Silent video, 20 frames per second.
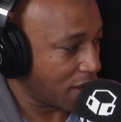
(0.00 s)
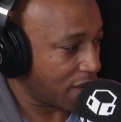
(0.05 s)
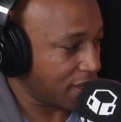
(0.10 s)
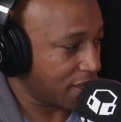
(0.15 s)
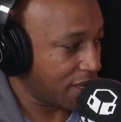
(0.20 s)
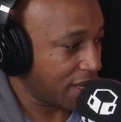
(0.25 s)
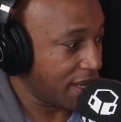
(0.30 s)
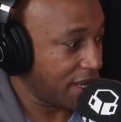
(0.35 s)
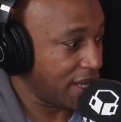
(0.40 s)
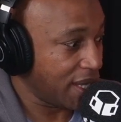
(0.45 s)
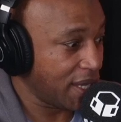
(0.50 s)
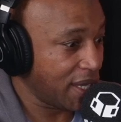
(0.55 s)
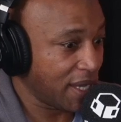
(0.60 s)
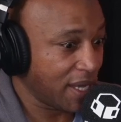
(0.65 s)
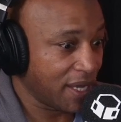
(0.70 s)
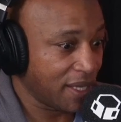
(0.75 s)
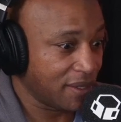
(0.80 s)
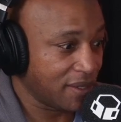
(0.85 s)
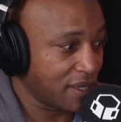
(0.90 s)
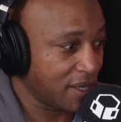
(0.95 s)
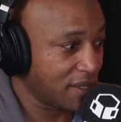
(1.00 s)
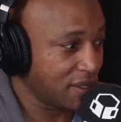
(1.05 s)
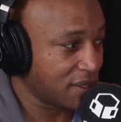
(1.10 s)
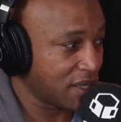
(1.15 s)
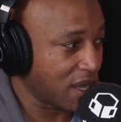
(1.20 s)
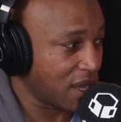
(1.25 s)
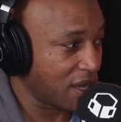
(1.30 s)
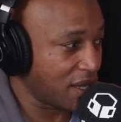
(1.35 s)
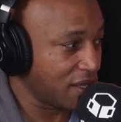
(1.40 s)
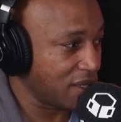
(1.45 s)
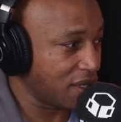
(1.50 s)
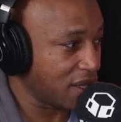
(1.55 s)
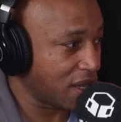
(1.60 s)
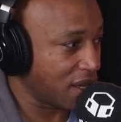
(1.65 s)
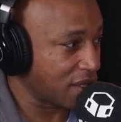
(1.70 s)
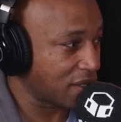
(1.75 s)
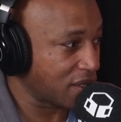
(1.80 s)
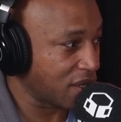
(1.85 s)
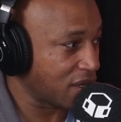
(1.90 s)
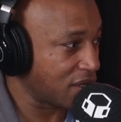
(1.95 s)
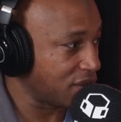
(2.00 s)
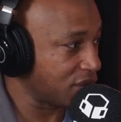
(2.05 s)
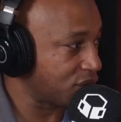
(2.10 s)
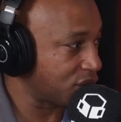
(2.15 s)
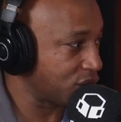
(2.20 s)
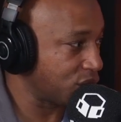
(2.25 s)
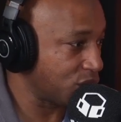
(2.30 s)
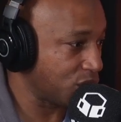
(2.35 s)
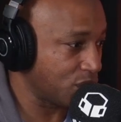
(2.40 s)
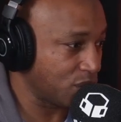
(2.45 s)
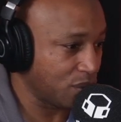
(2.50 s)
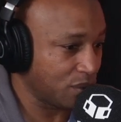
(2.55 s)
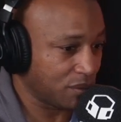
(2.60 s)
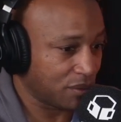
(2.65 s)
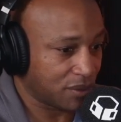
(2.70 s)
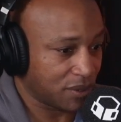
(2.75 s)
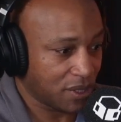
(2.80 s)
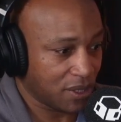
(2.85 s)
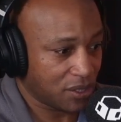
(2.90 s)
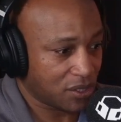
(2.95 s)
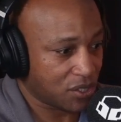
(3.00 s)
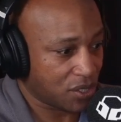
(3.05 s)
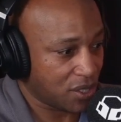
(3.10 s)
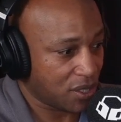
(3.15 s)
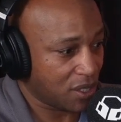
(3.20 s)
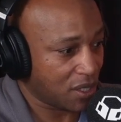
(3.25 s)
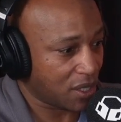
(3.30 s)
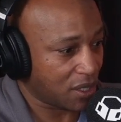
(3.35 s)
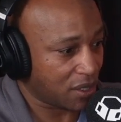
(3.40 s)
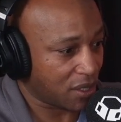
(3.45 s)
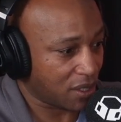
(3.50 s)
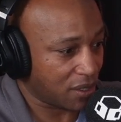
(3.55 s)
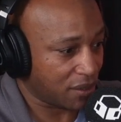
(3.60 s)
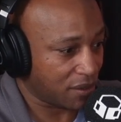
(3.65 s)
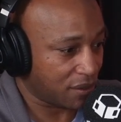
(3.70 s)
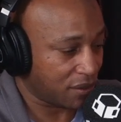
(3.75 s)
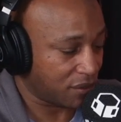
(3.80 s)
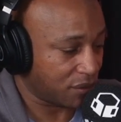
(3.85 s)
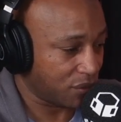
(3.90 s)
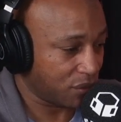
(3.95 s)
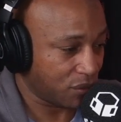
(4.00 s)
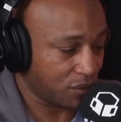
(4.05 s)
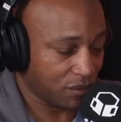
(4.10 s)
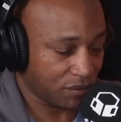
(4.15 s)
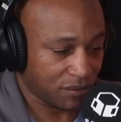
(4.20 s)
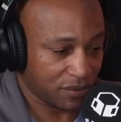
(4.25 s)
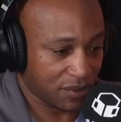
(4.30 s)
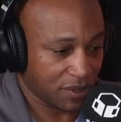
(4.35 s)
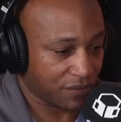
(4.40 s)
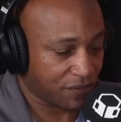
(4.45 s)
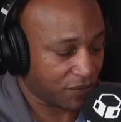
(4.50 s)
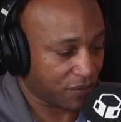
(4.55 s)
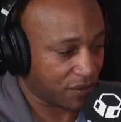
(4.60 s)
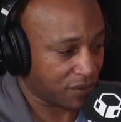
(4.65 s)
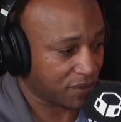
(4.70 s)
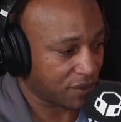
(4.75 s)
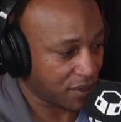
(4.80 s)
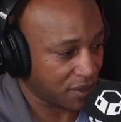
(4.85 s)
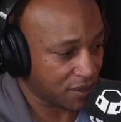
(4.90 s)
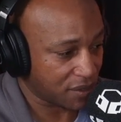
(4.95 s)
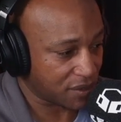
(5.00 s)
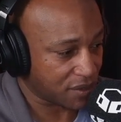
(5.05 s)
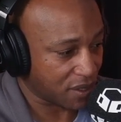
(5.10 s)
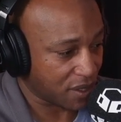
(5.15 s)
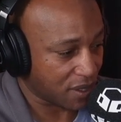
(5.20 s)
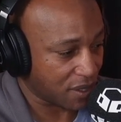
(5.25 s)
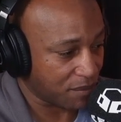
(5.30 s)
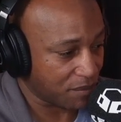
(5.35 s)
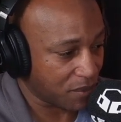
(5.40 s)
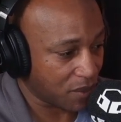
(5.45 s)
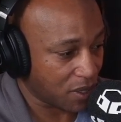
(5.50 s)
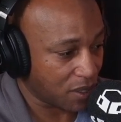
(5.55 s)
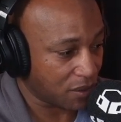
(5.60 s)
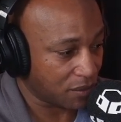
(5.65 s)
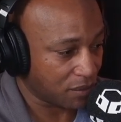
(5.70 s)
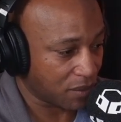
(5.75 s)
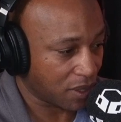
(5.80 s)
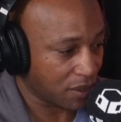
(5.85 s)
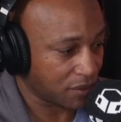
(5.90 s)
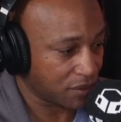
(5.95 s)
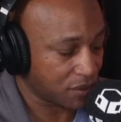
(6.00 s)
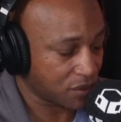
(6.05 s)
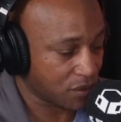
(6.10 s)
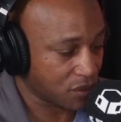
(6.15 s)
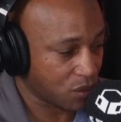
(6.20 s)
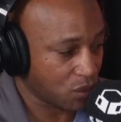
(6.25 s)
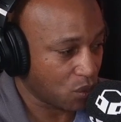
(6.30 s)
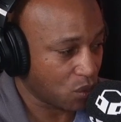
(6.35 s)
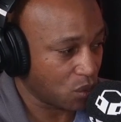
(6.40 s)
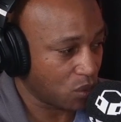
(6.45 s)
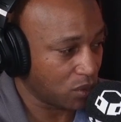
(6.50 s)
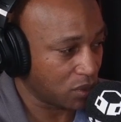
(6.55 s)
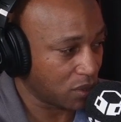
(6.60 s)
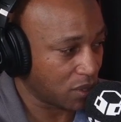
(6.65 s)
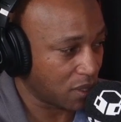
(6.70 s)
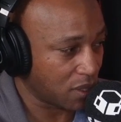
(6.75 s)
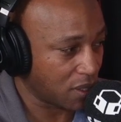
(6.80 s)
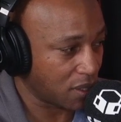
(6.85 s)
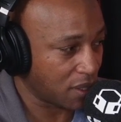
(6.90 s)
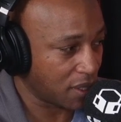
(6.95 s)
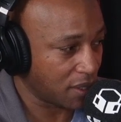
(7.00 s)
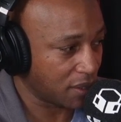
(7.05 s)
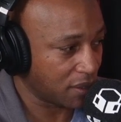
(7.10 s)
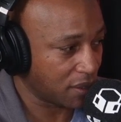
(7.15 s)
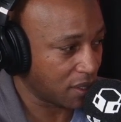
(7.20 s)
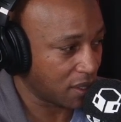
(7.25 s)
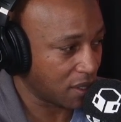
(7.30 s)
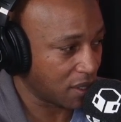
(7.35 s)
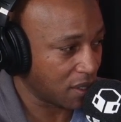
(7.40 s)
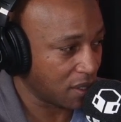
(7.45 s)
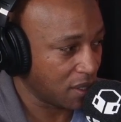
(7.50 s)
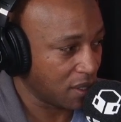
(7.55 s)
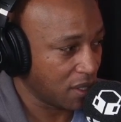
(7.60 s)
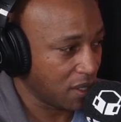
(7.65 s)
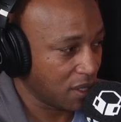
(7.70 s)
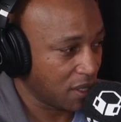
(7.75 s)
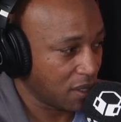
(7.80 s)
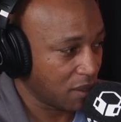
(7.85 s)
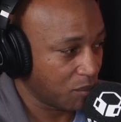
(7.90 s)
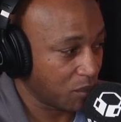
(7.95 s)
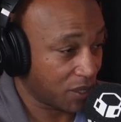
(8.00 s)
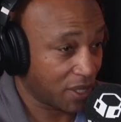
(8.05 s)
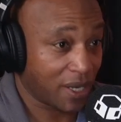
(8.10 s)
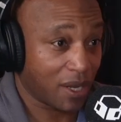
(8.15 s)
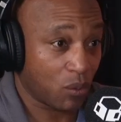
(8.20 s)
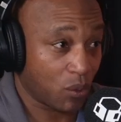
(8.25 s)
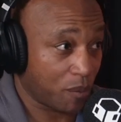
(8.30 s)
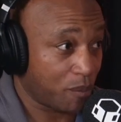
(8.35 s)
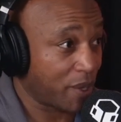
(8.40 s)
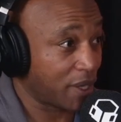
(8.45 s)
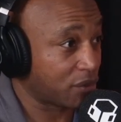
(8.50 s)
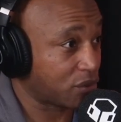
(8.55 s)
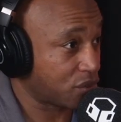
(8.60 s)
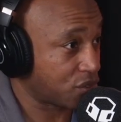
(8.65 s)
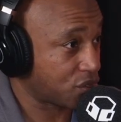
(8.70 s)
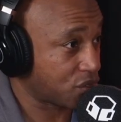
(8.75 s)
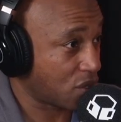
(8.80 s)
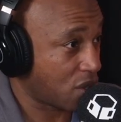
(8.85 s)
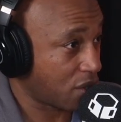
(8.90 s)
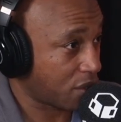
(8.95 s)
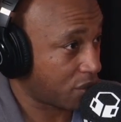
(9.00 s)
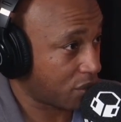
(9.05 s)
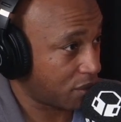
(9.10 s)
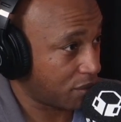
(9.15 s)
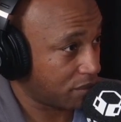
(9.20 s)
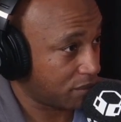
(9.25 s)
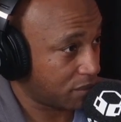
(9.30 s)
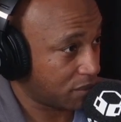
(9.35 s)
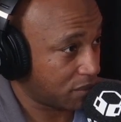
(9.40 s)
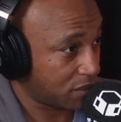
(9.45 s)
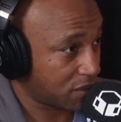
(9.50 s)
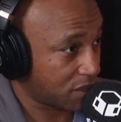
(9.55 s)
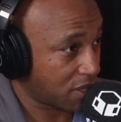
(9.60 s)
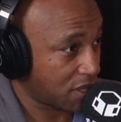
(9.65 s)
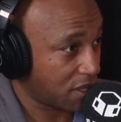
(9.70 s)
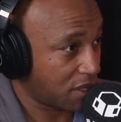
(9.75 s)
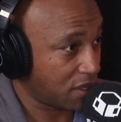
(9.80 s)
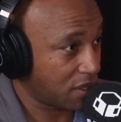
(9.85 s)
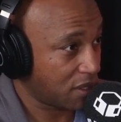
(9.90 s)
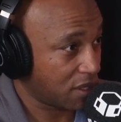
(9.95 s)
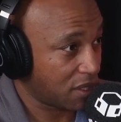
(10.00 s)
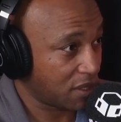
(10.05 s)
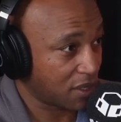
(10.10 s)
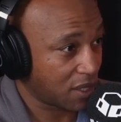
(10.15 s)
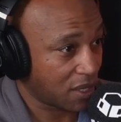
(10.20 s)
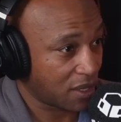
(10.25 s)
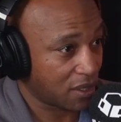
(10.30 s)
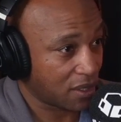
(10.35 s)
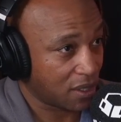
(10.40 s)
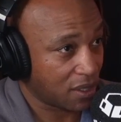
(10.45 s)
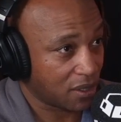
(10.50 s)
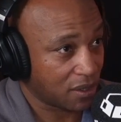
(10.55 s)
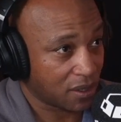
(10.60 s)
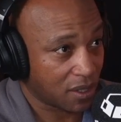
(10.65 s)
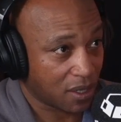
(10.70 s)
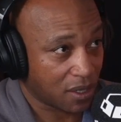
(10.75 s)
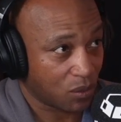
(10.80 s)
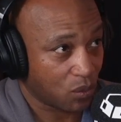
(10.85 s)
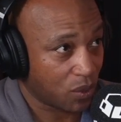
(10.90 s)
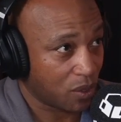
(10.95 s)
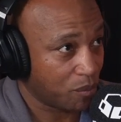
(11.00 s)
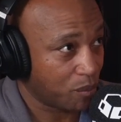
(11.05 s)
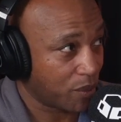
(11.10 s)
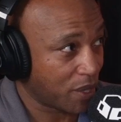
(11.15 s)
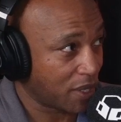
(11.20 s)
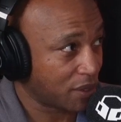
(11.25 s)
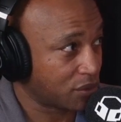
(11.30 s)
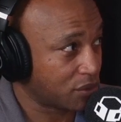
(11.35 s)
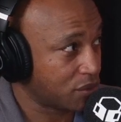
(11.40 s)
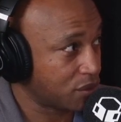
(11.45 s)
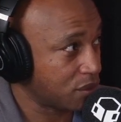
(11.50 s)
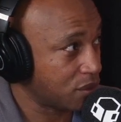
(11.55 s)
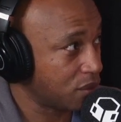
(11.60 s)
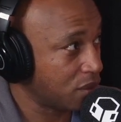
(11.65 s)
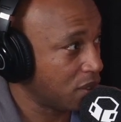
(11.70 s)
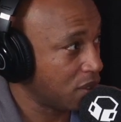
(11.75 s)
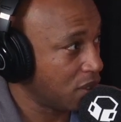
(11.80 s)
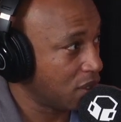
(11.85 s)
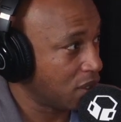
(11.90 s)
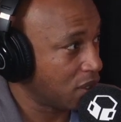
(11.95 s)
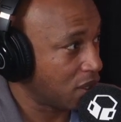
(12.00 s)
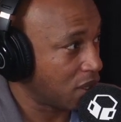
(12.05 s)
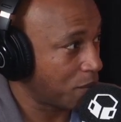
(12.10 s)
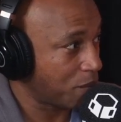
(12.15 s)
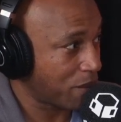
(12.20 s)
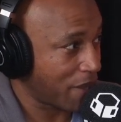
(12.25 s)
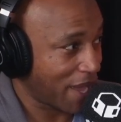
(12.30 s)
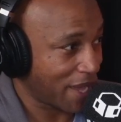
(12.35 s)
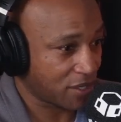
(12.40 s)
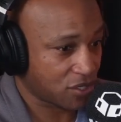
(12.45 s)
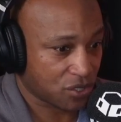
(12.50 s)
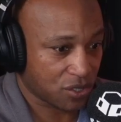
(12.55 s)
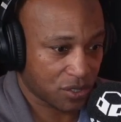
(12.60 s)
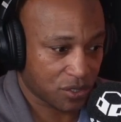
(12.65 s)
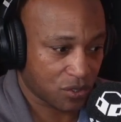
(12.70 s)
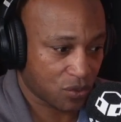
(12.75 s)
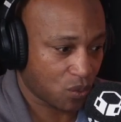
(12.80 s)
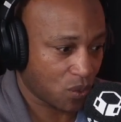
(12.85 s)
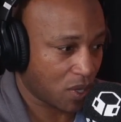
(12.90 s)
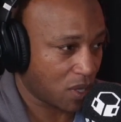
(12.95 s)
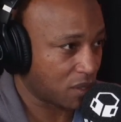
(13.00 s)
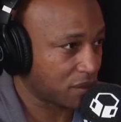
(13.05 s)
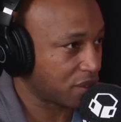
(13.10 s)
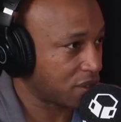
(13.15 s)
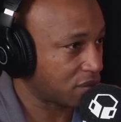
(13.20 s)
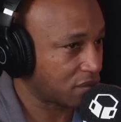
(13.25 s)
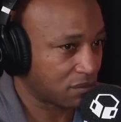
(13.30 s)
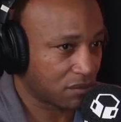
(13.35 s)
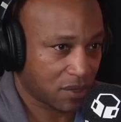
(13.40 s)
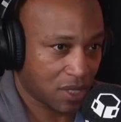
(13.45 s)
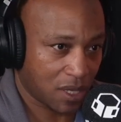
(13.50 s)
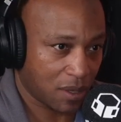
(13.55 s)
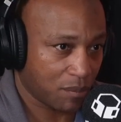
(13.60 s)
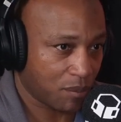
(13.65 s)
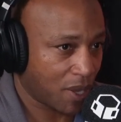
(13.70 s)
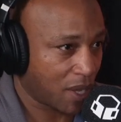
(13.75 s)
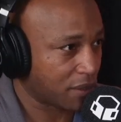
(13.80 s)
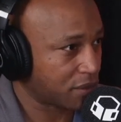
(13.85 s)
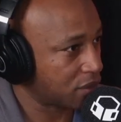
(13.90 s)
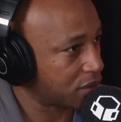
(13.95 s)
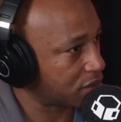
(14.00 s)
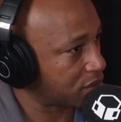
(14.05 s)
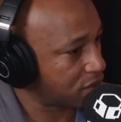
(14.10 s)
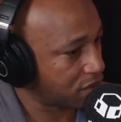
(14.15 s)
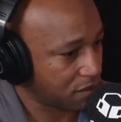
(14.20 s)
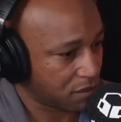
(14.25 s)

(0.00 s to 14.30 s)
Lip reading: And then I got into teaching. I got into different things at school, but then I went back to soccer. Okay, and I went back to a passion as well that came back as